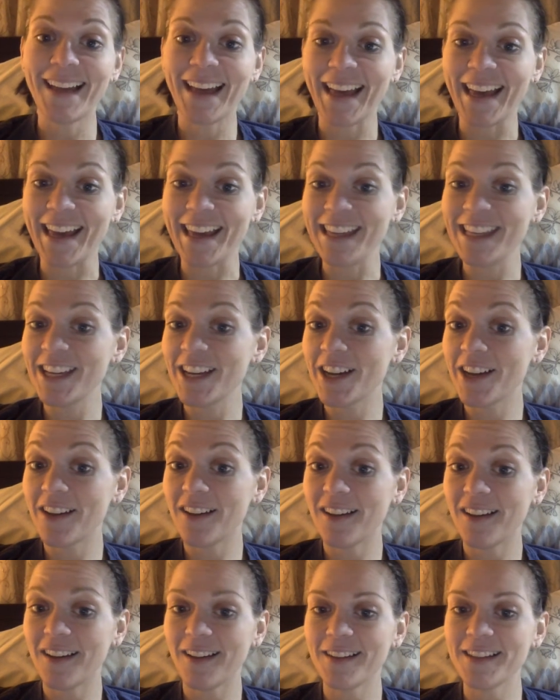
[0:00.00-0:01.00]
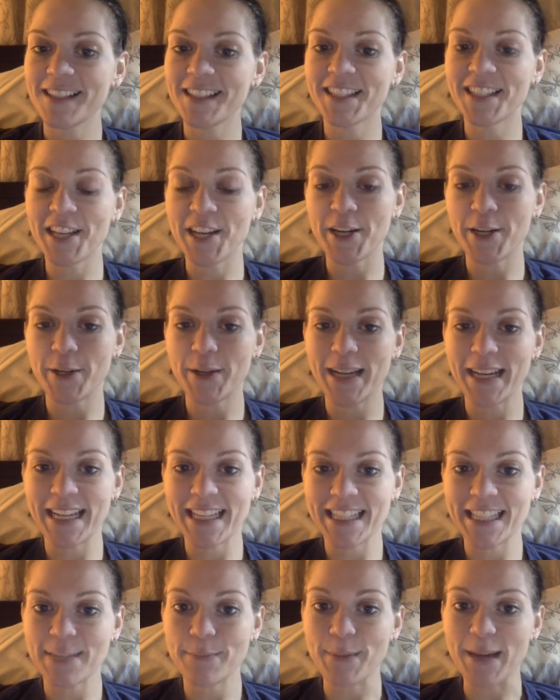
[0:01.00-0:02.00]
Hey y'all, so
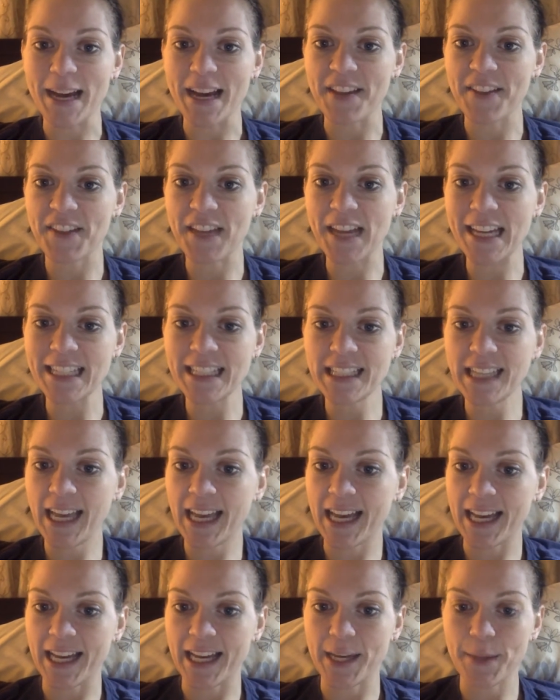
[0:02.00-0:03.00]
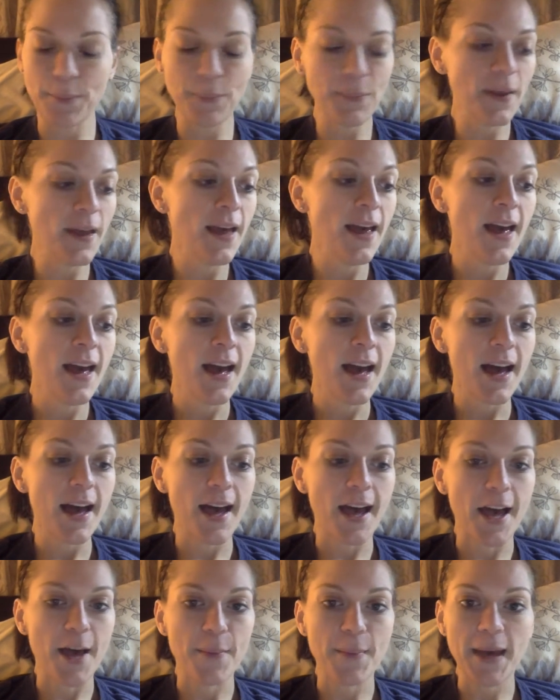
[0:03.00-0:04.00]
it's about that time.
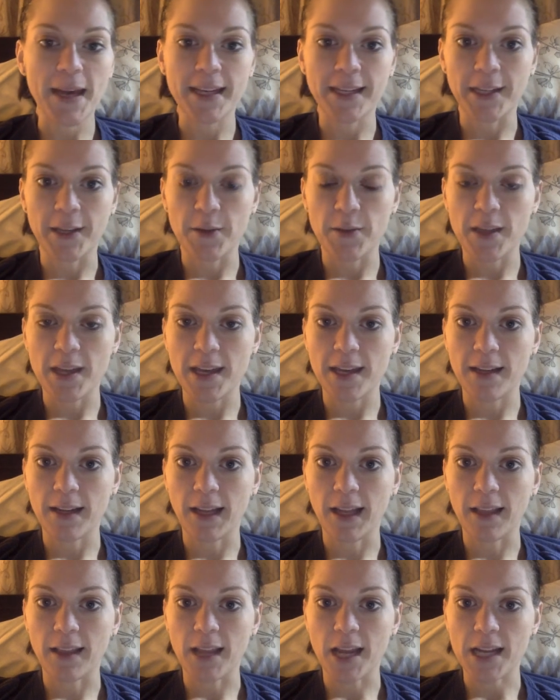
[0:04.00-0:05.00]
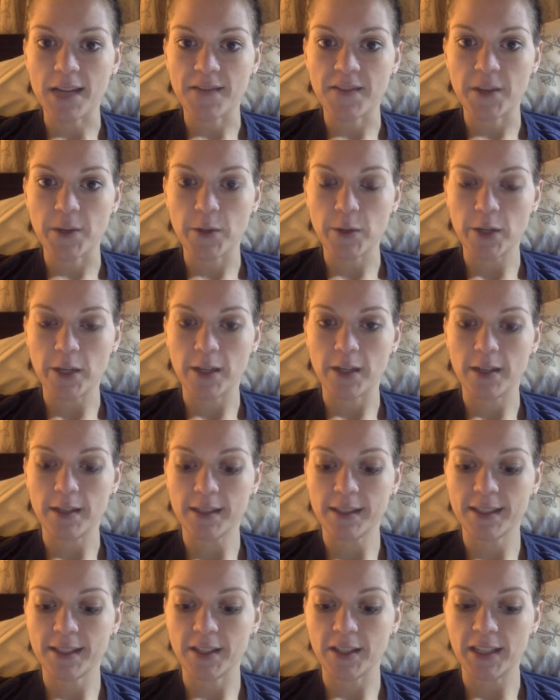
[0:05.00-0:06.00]
Um, I know that a lot of you are
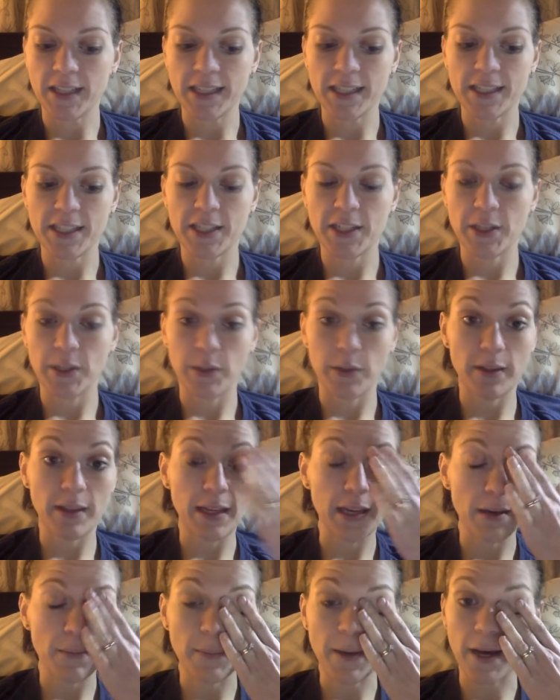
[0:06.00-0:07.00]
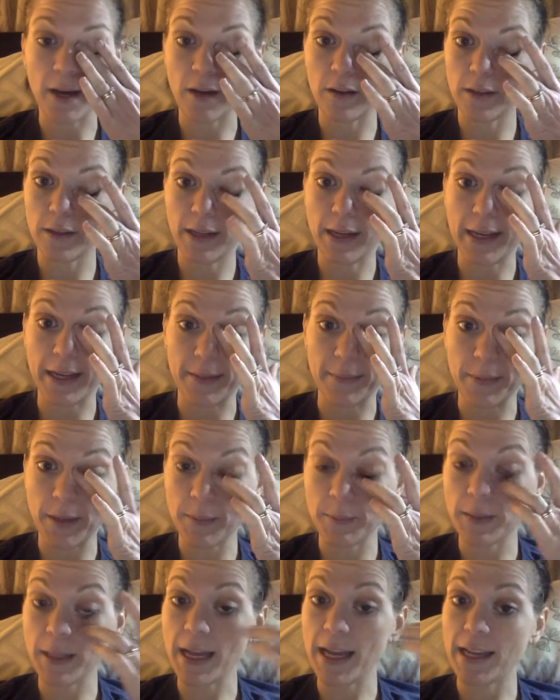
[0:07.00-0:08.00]
starting to think about um,
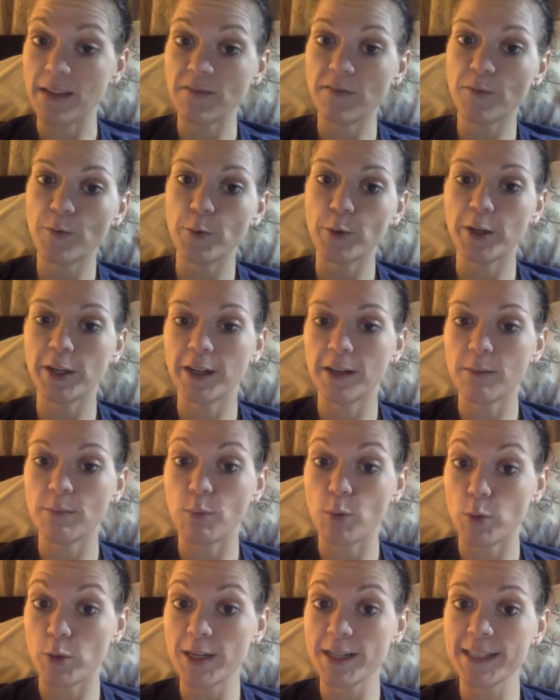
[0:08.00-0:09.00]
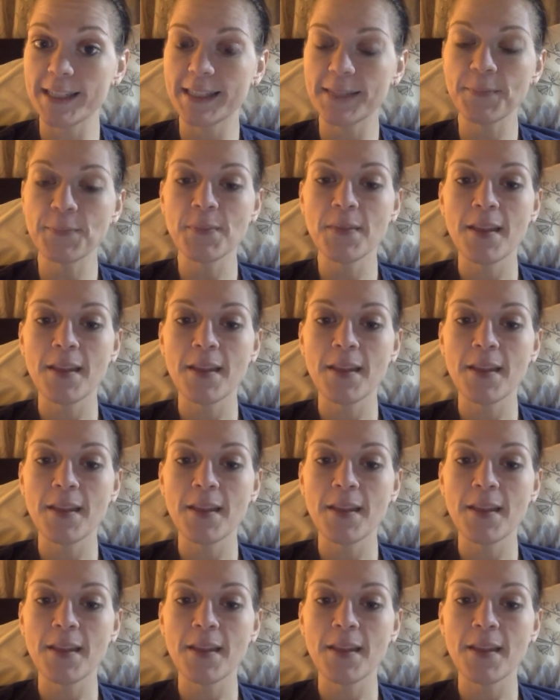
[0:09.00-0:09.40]
applying for boards.